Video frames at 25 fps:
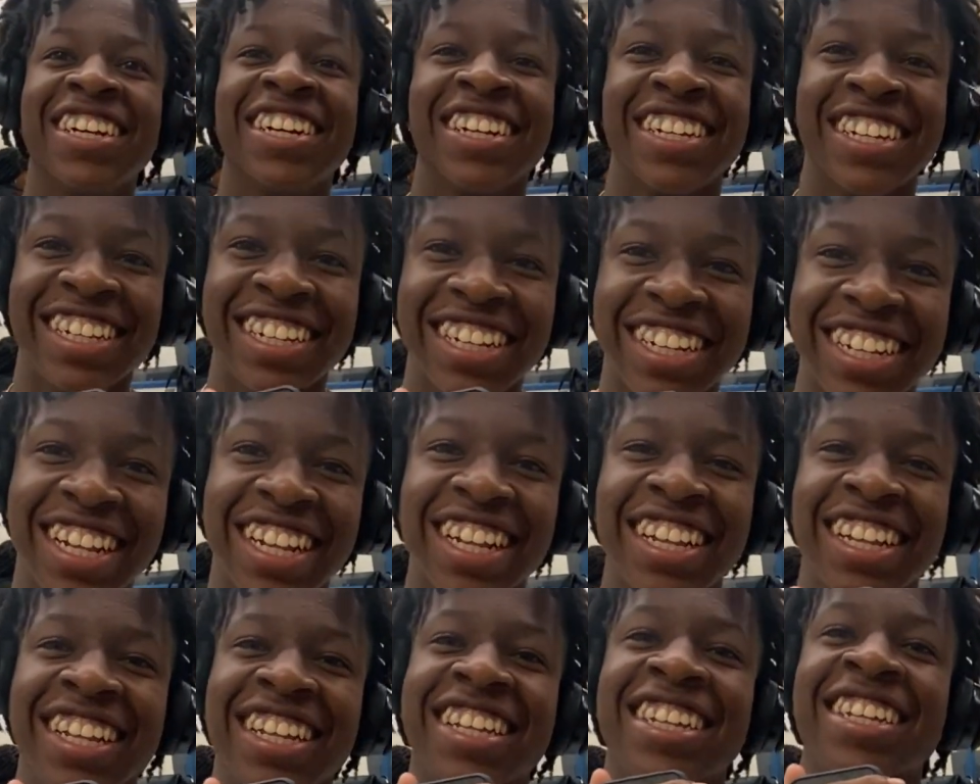All right, what
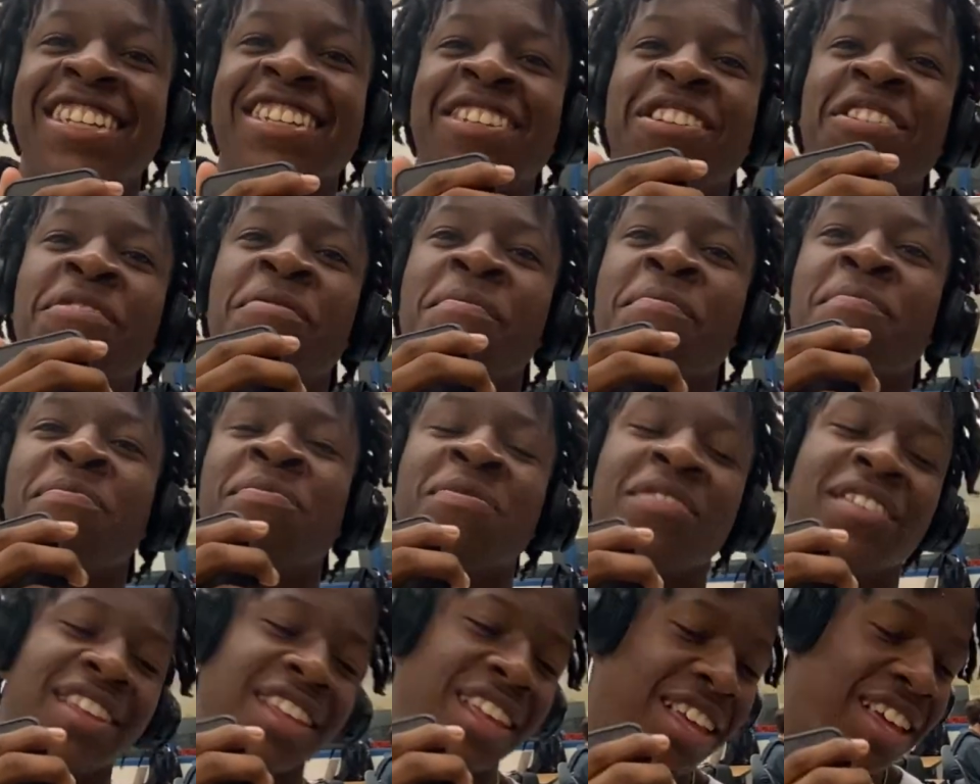about you?
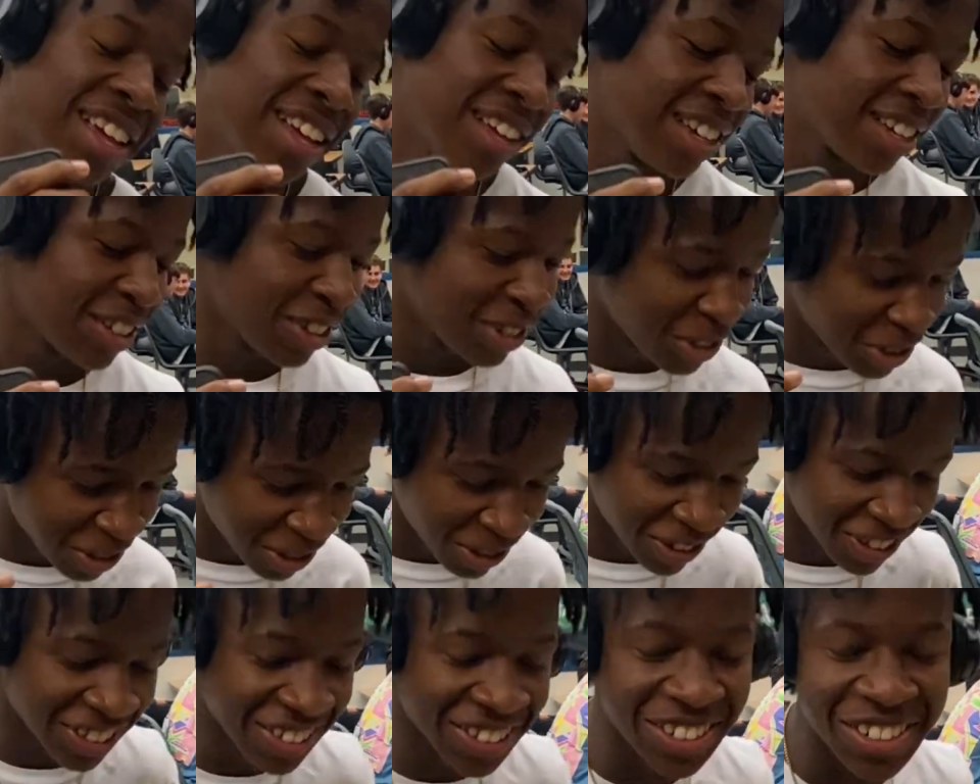Hey, you,
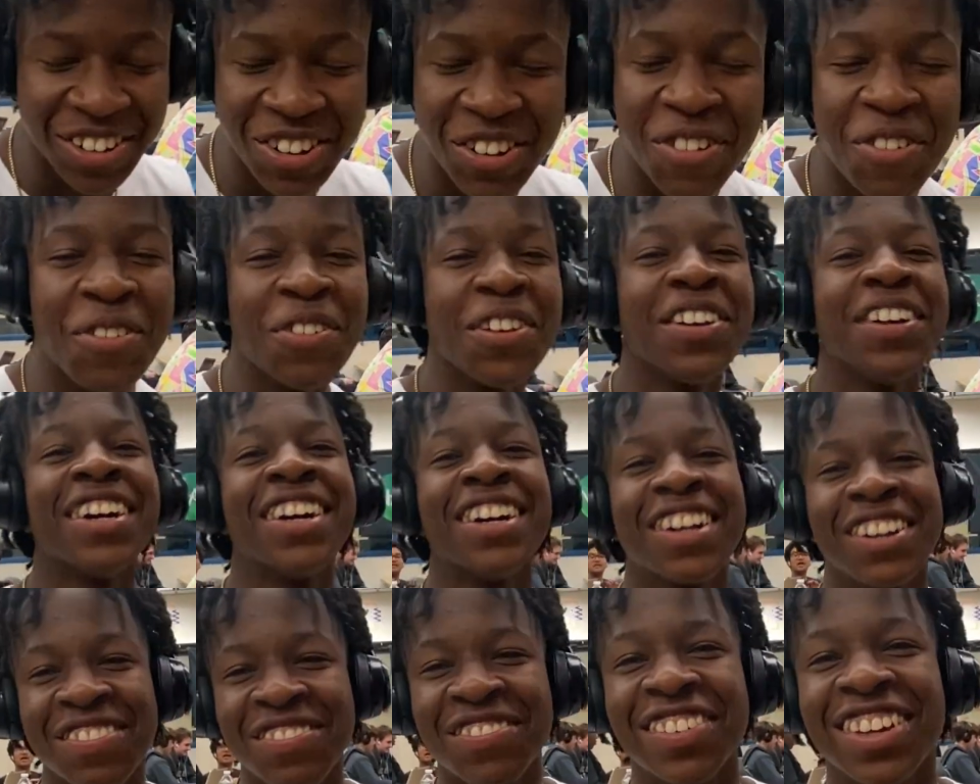you know we got to
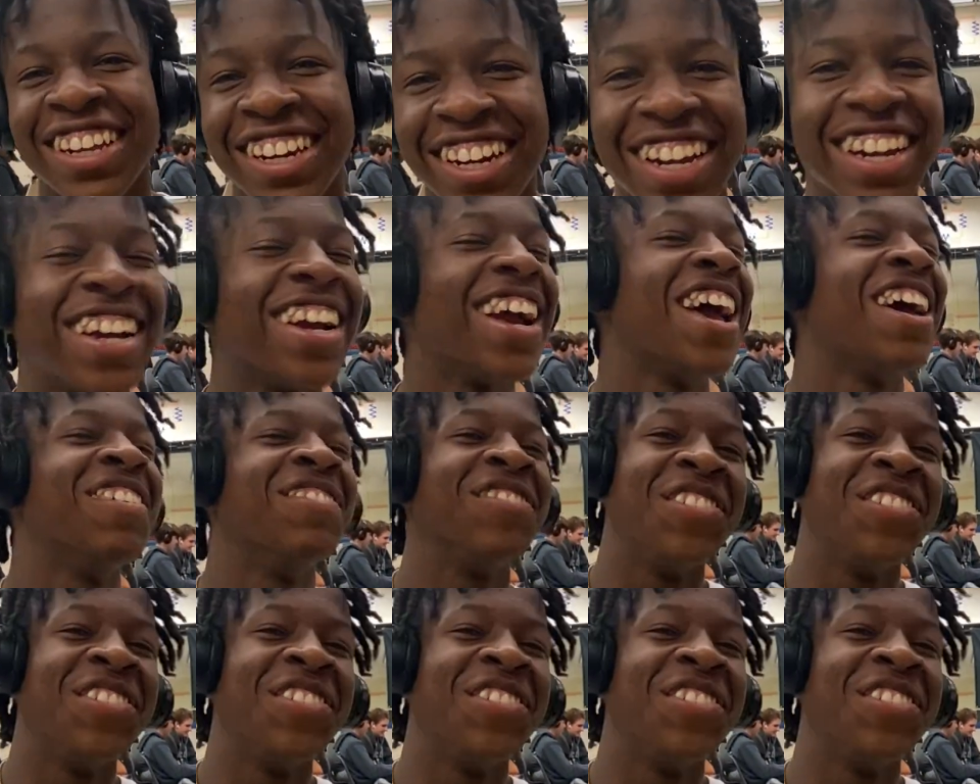be there every